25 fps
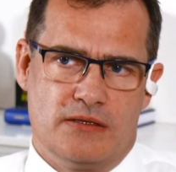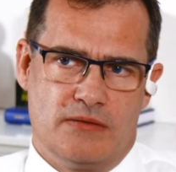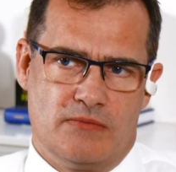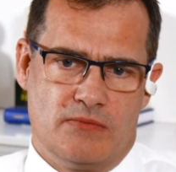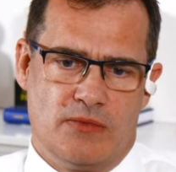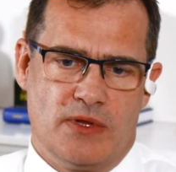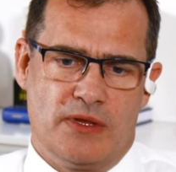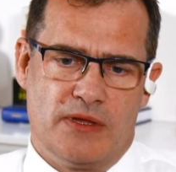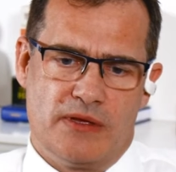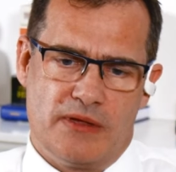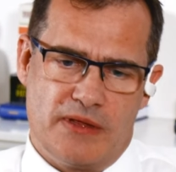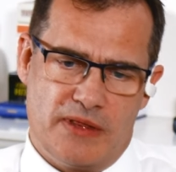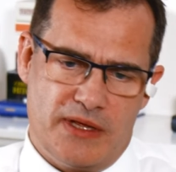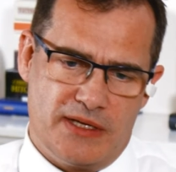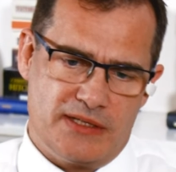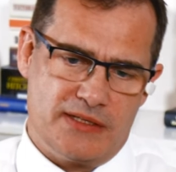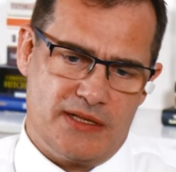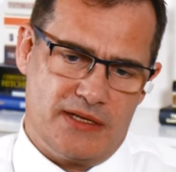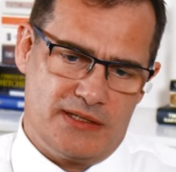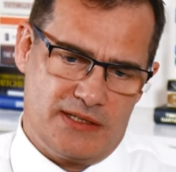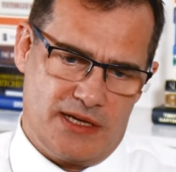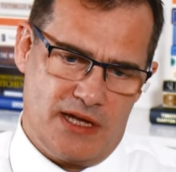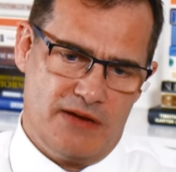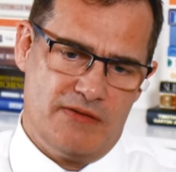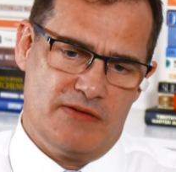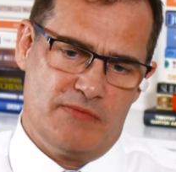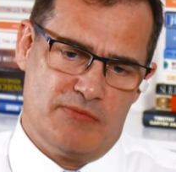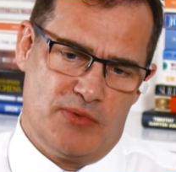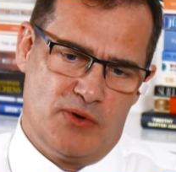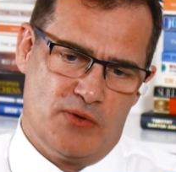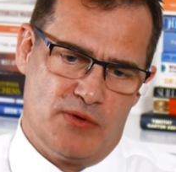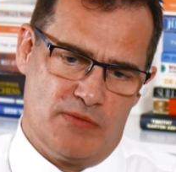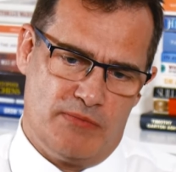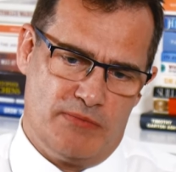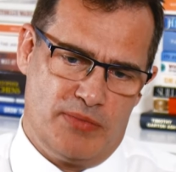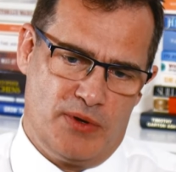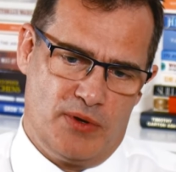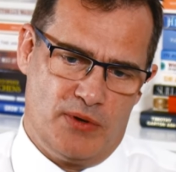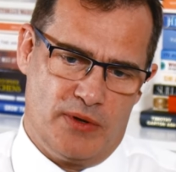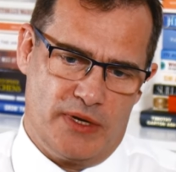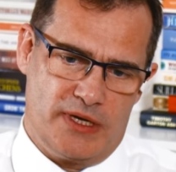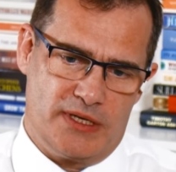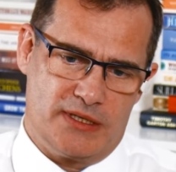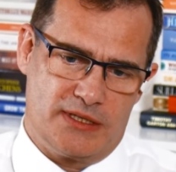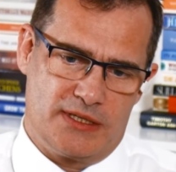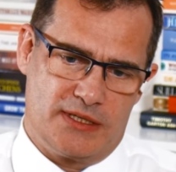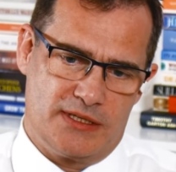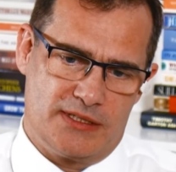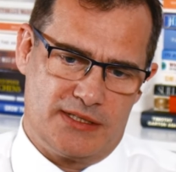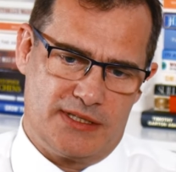Well, that's, that's kind of an important
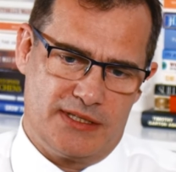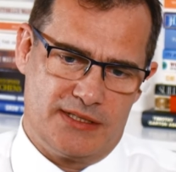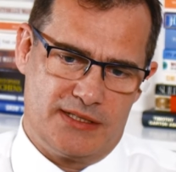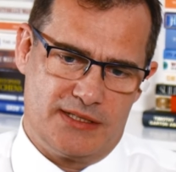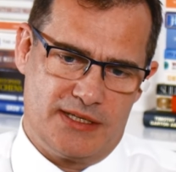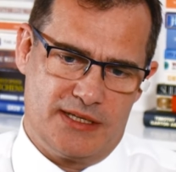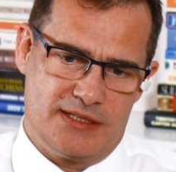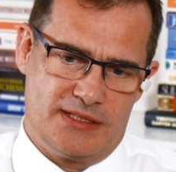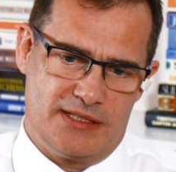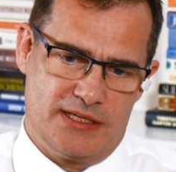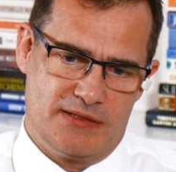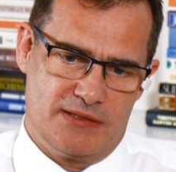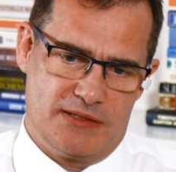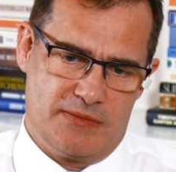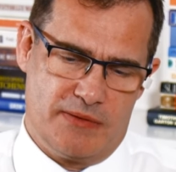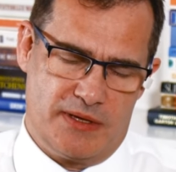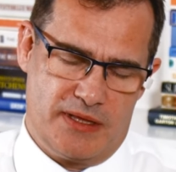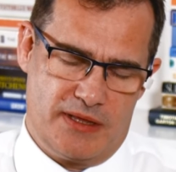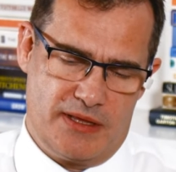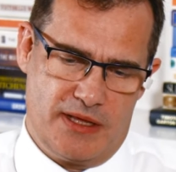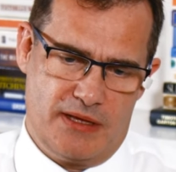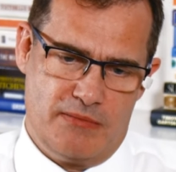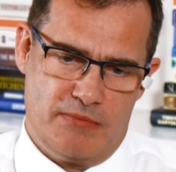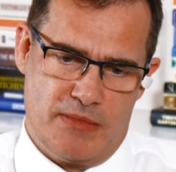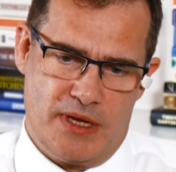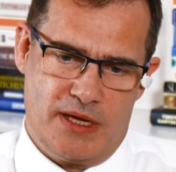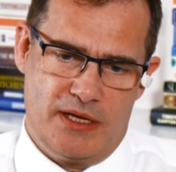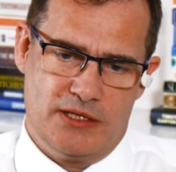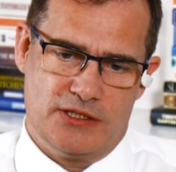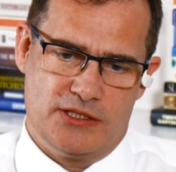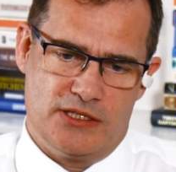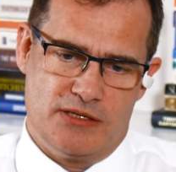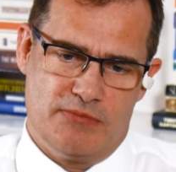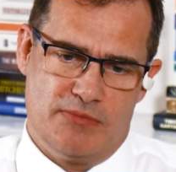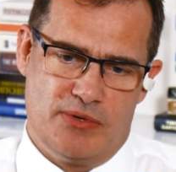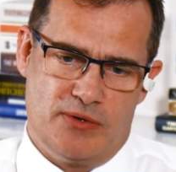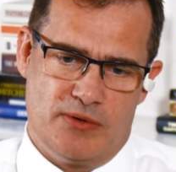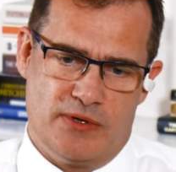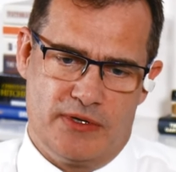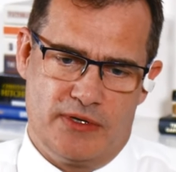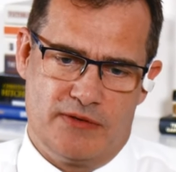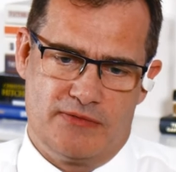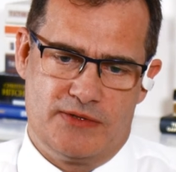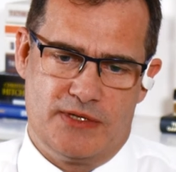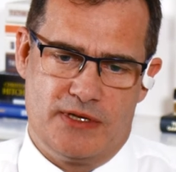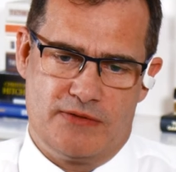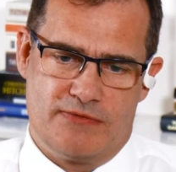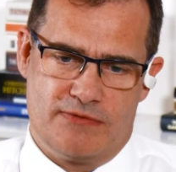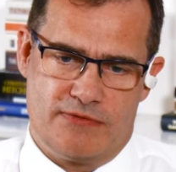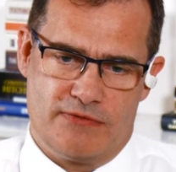point, because it, it seems to be the major point
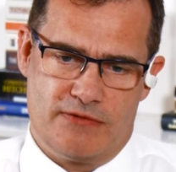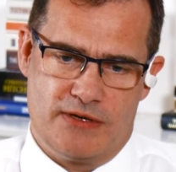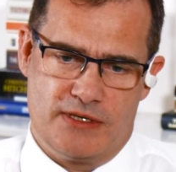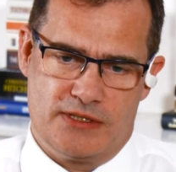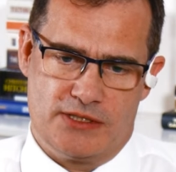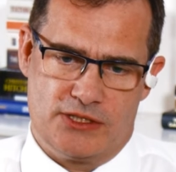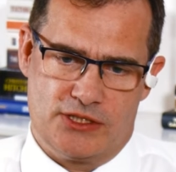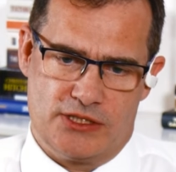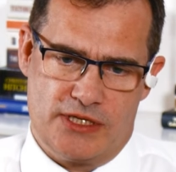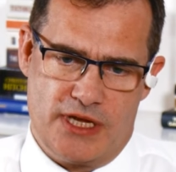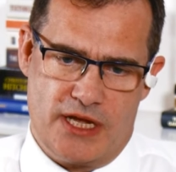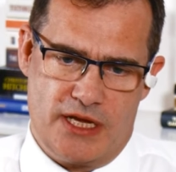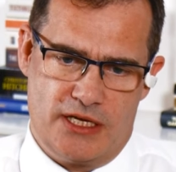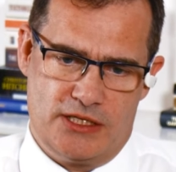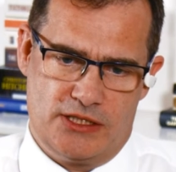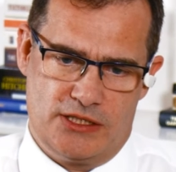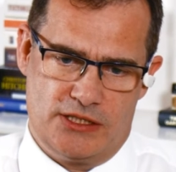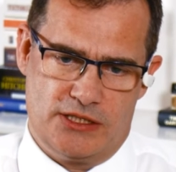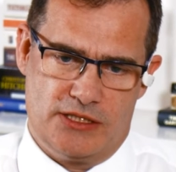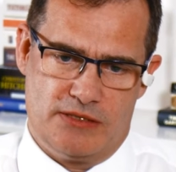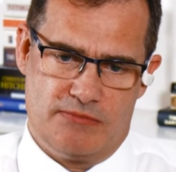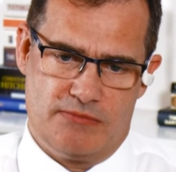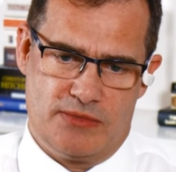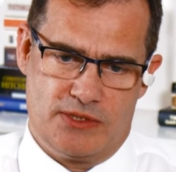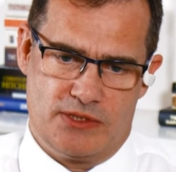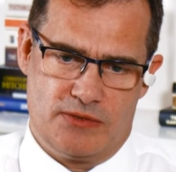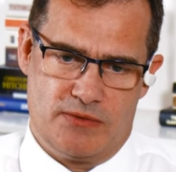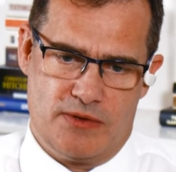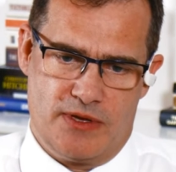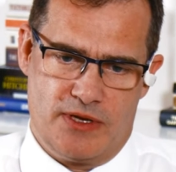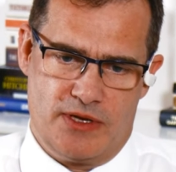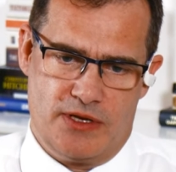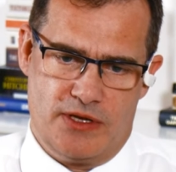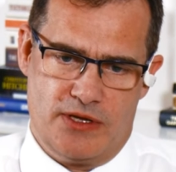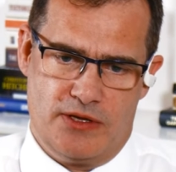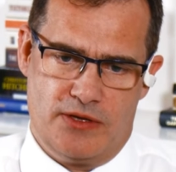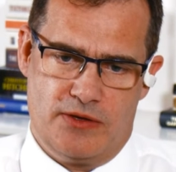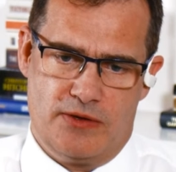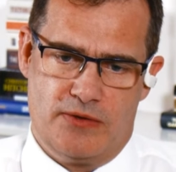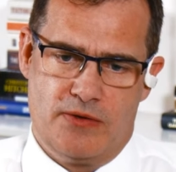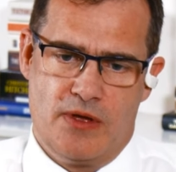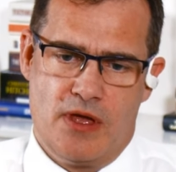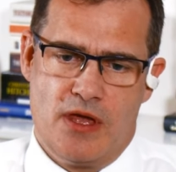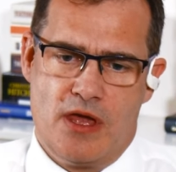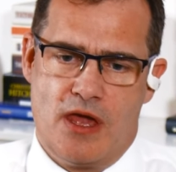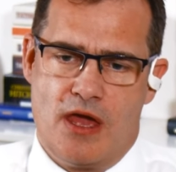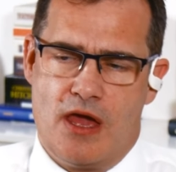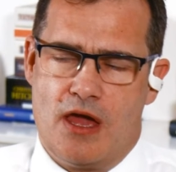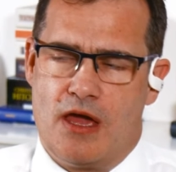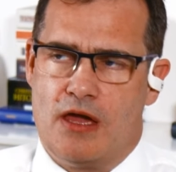of differentiation between you
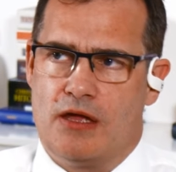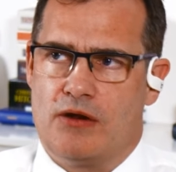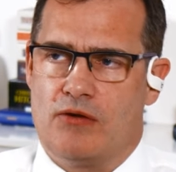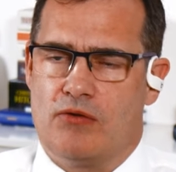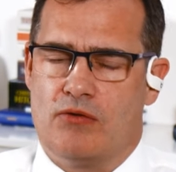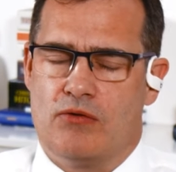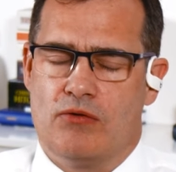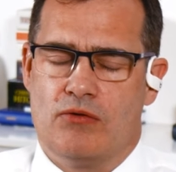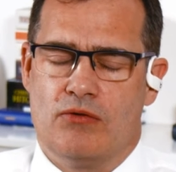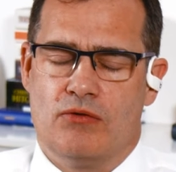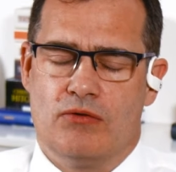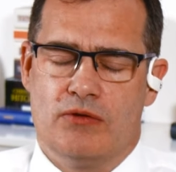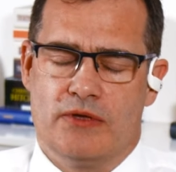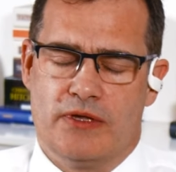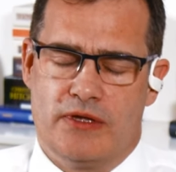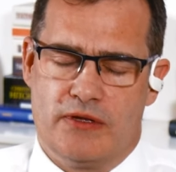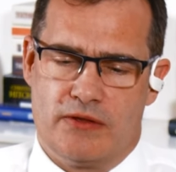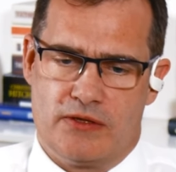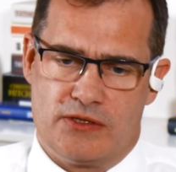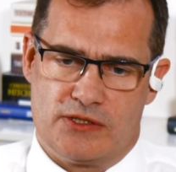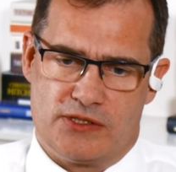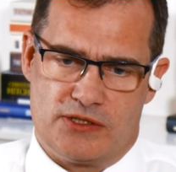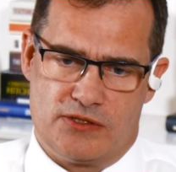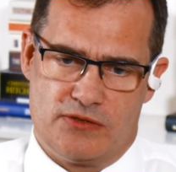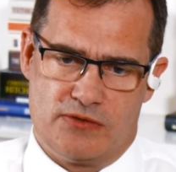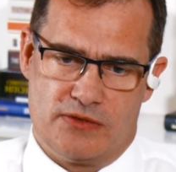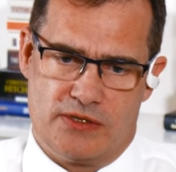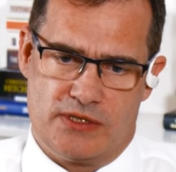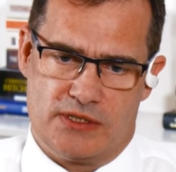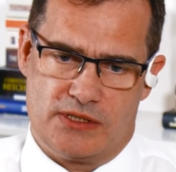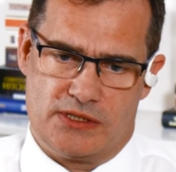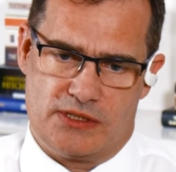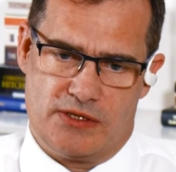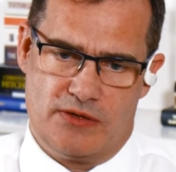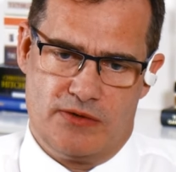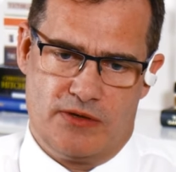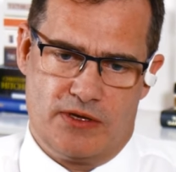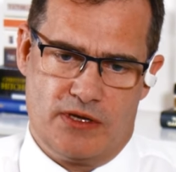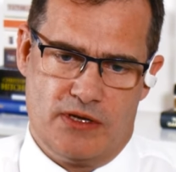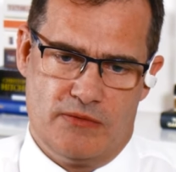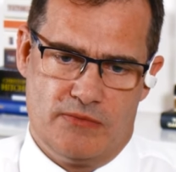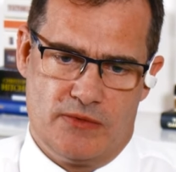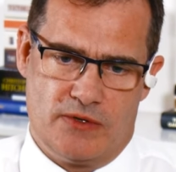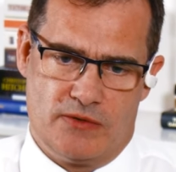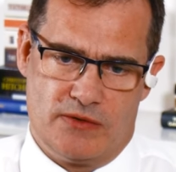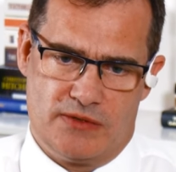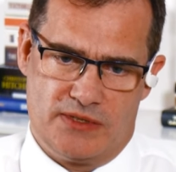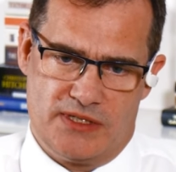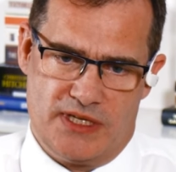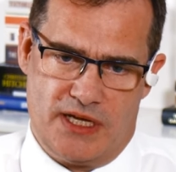and all the other stories who come
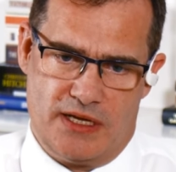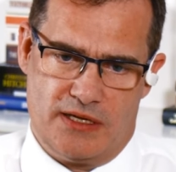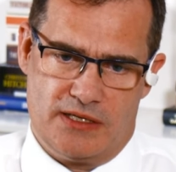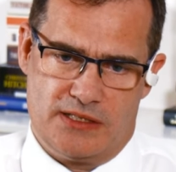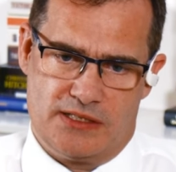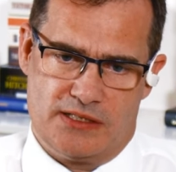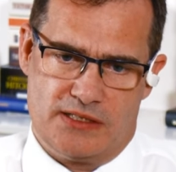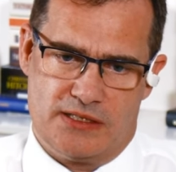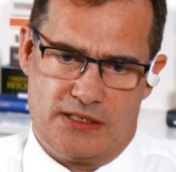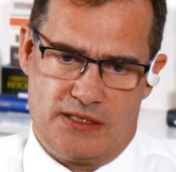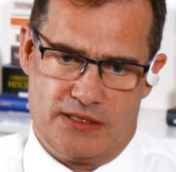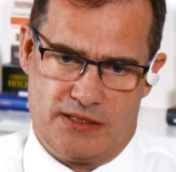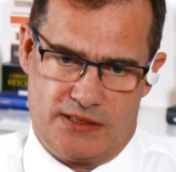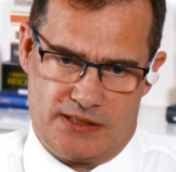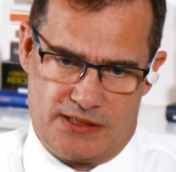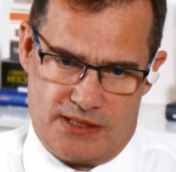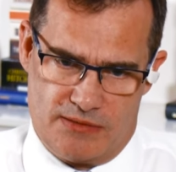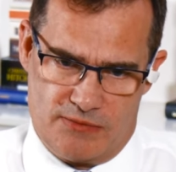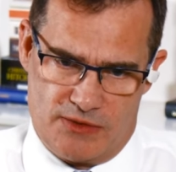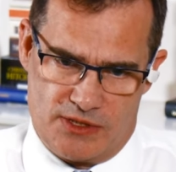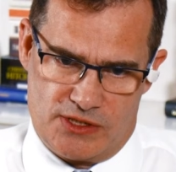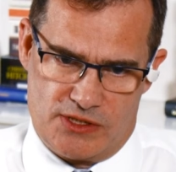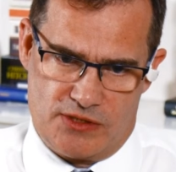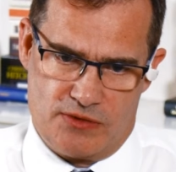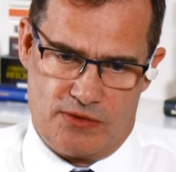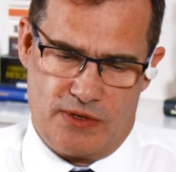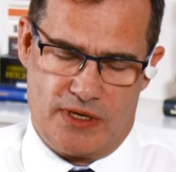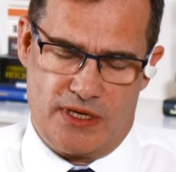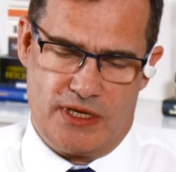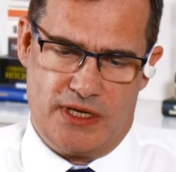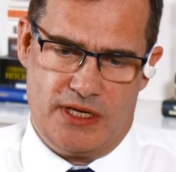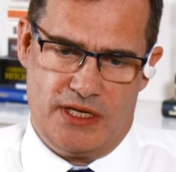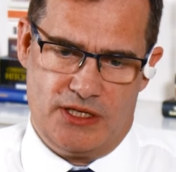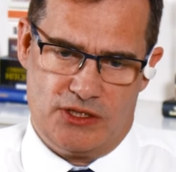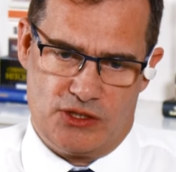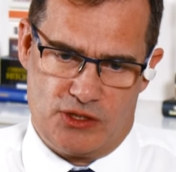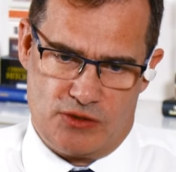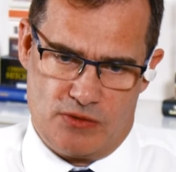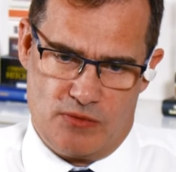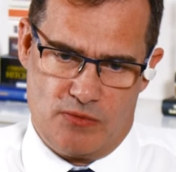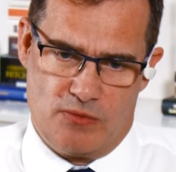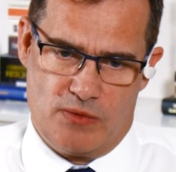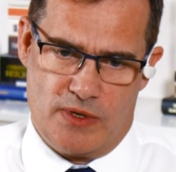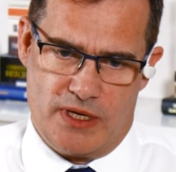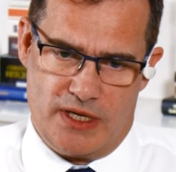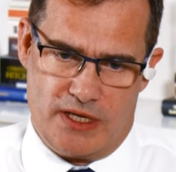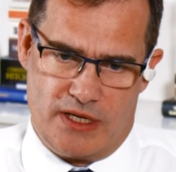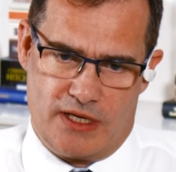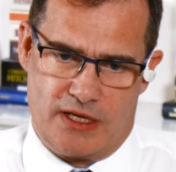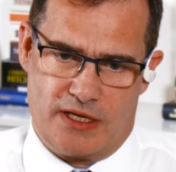on and tell us the, the similar story each
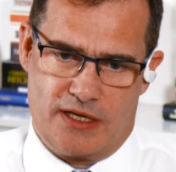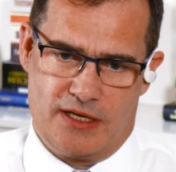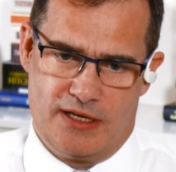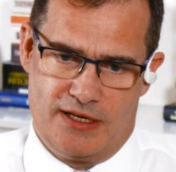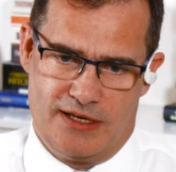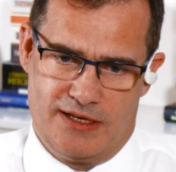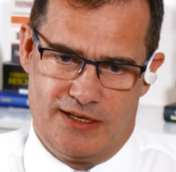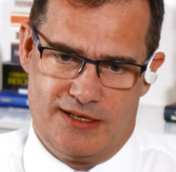week.